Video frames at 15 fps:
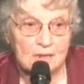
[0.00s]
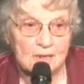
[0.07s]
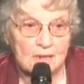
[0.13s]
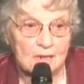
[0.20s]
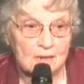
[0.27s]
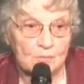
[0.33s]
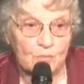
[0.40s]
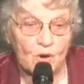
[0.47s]

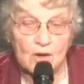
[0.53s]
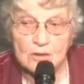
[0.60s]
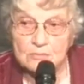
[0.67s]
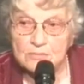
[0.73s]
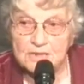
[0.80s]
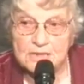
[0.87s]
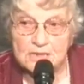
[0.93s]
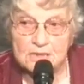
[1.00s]
brought
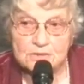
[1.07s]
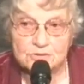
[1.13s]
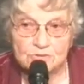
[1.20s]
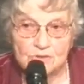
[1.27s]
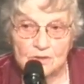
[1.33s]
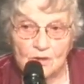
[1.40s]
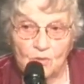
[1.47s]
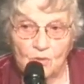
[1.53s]
me to the
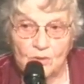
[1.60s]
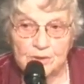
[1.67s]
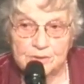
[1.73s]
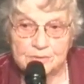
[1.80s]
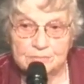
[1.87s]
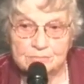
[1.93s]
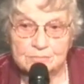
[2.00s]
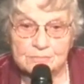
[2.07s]
Lord.
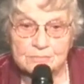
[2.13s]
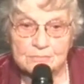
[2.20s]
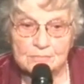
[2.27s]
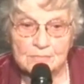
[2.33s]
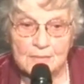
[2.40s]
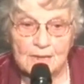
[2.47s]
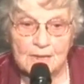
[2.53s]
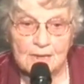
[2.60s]

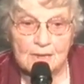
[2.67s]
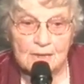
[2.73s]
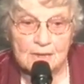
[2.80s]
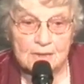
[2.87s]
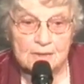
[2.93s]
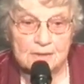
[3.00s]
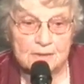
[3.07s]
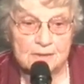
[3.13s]

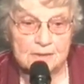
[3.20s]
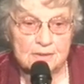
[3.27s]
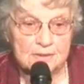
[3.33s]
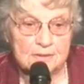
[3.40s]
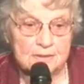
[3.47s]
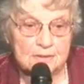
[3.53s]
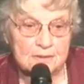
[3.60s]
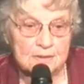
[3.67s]

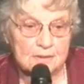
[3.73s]
He